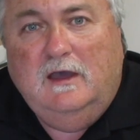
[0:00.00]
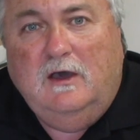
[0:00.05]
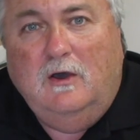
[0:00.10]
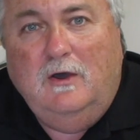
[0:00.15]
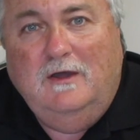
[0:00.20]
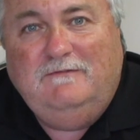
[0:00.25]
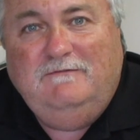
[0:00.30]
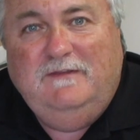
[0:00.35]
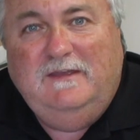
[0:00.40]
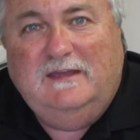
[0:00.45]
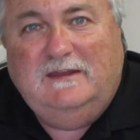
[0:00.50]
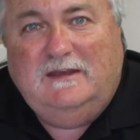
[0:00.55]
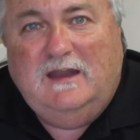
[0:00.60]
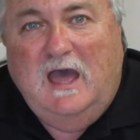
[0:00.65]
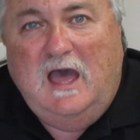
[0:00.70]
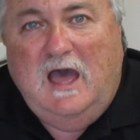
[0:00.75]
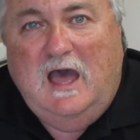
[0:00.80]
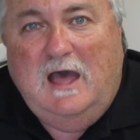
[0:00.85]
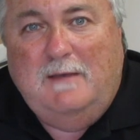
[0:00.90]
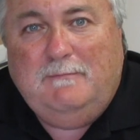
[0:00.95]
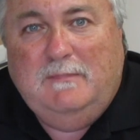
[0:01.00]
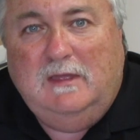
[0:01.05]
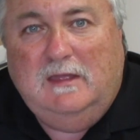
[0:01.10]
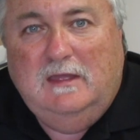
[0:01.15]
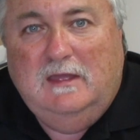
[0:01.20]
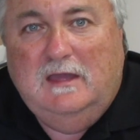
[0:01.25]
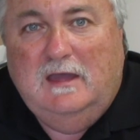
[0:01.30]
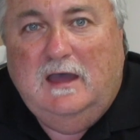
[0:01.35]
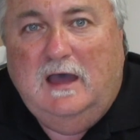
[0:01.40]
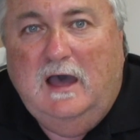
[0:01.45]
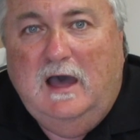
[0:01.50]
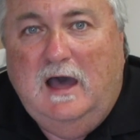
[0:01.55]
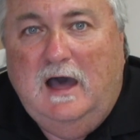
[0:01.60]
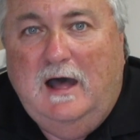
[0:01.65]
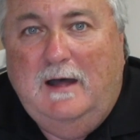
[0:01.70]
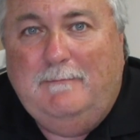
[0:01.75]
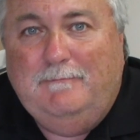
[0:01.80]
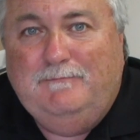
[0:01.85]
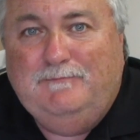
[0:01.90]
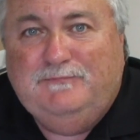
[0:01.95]
On Vietnam,
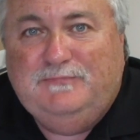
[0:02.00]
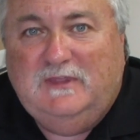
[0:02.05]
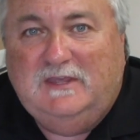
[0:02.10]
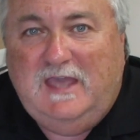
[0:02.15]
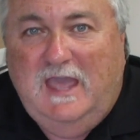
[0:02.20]
the